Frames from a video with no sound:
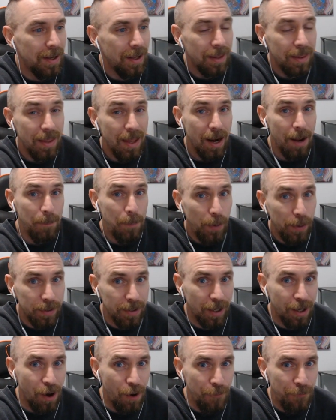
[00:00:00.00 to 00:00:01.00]
Then I pulled
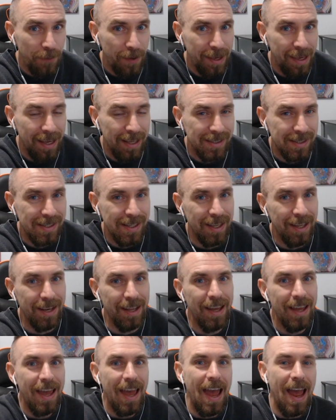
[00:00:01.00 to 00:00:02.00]
the Kofi Kingston
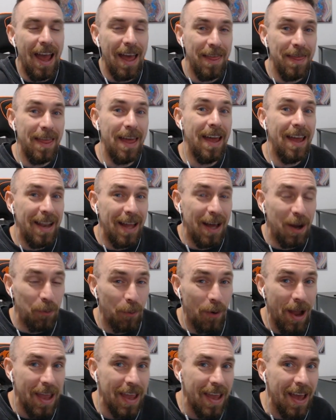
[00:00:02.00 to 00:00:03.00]
and then
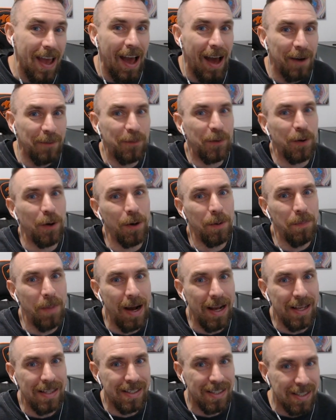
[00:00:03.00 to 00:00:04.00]
right after
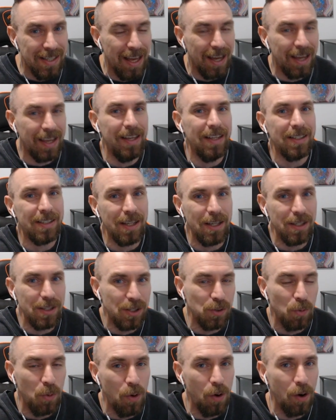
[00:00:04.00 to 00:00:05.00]
my second
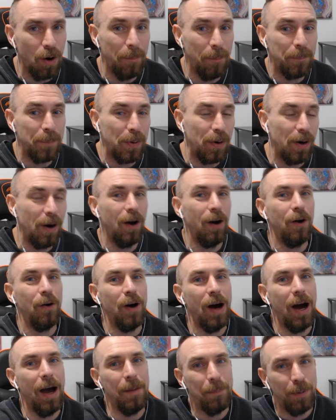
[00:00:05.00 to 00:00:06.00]
Swarm Pro,
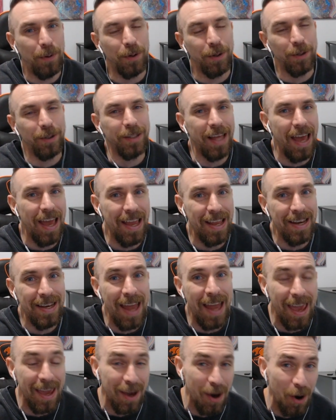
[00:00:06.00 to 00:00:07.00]
I pulled a
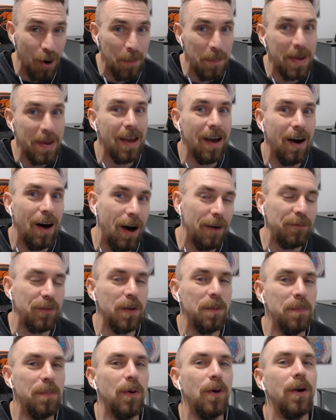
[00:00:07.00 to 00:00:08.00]
Naomi off the
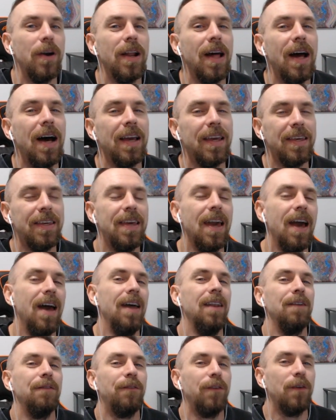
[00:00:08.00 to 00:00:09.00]
board
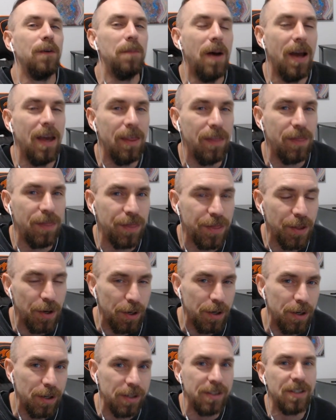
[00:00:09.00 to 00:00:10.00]
again for my
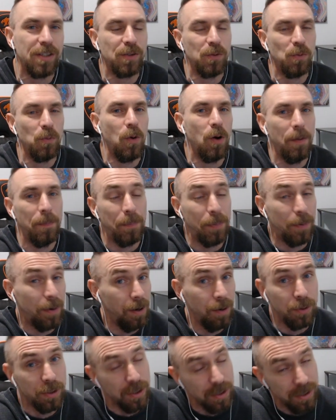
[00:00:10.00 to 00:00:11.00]
third Swarm
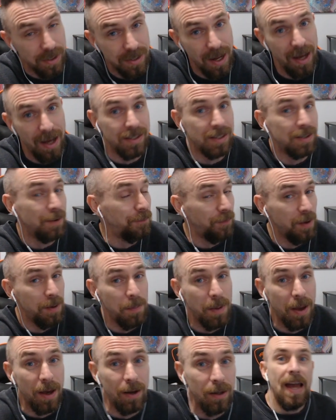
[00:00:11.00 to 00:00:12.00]
Pro, which was nice, a
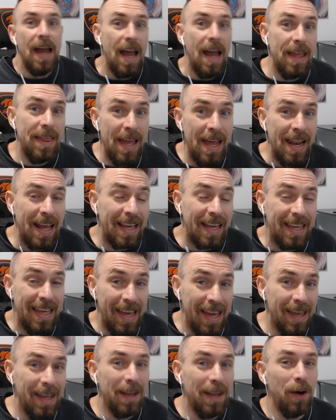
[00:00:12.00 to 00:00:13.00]
female. And then
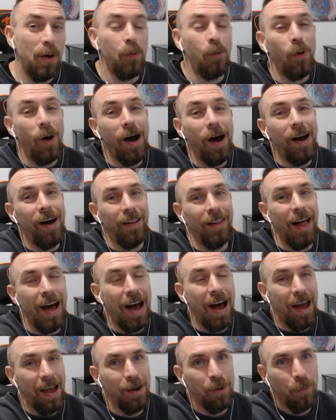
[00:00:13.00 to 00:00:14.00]
again, while
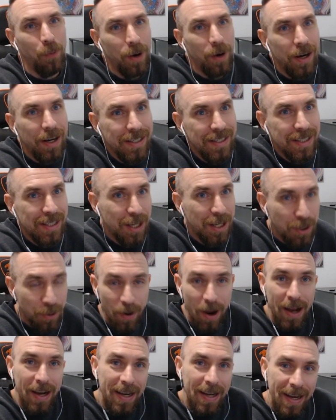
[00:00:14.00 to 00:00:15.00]
I was
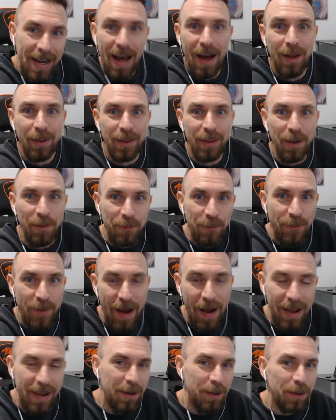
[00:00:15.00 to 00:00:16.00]
grinding out the
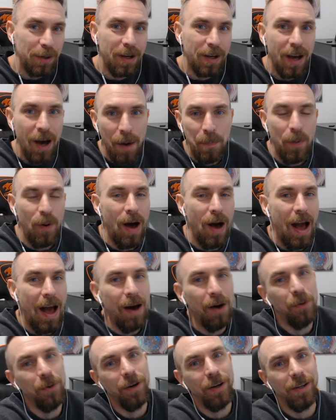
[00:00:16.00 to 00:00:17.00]
final couple
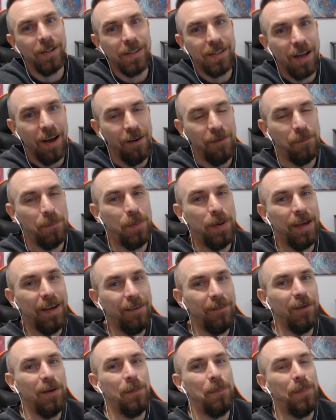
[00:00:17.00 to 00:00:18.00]
hours of
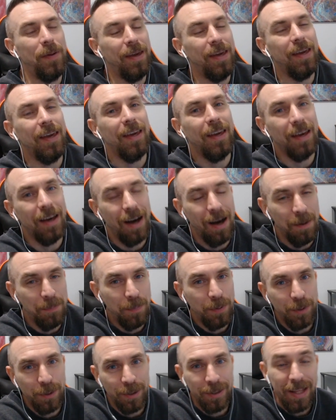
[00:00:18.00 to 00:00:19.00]
PvP, I
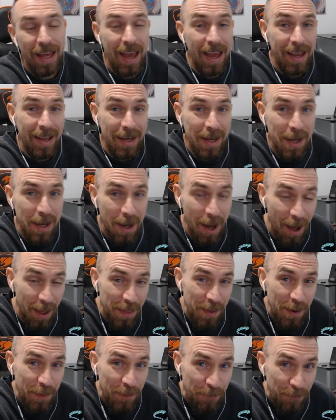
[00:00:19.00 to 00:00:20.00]
pulled
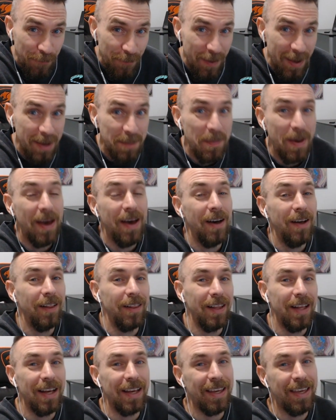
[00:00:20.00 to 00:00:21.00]
another female
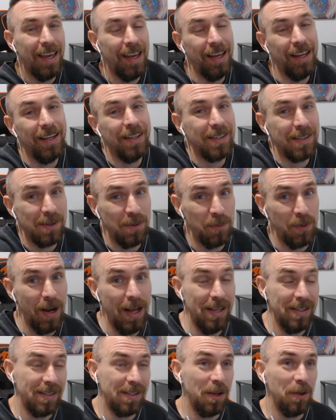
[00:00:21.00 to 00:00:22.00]
Candice
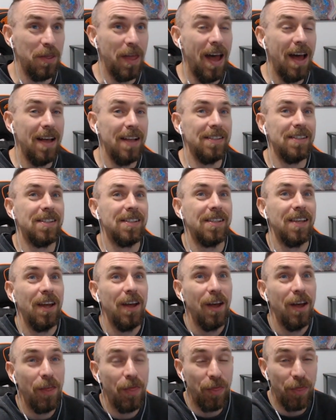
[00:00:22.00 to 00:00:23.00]
LeRae. So that's
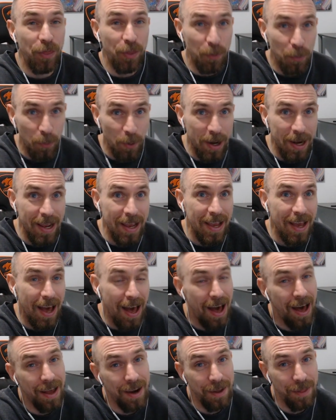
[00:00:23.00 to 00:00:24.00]
three
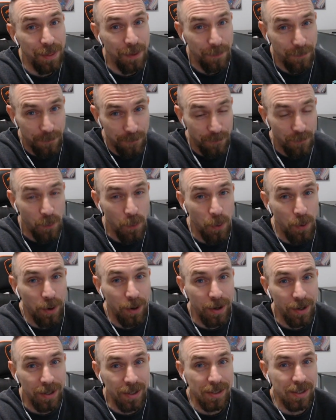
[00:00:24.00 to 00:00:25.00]
out of the
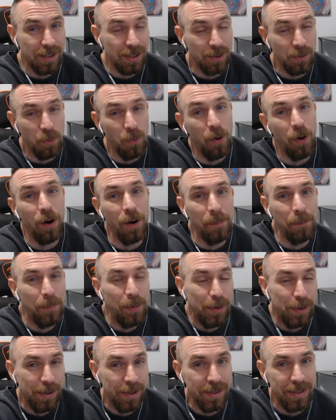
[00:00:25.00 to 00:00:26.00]
four Swarm
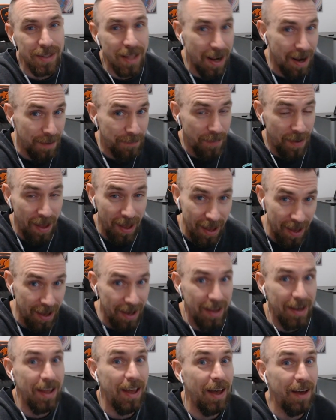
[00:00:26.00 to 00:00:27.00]
pulls that I've
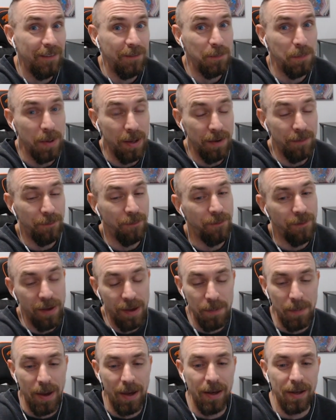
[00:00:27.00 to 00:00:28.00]
had have been
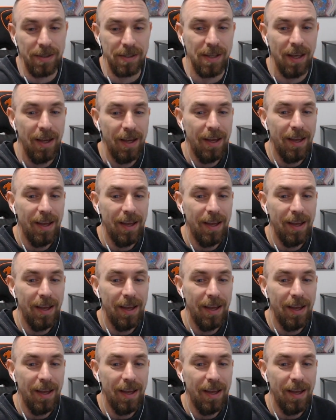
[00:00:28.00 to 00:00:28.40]
females.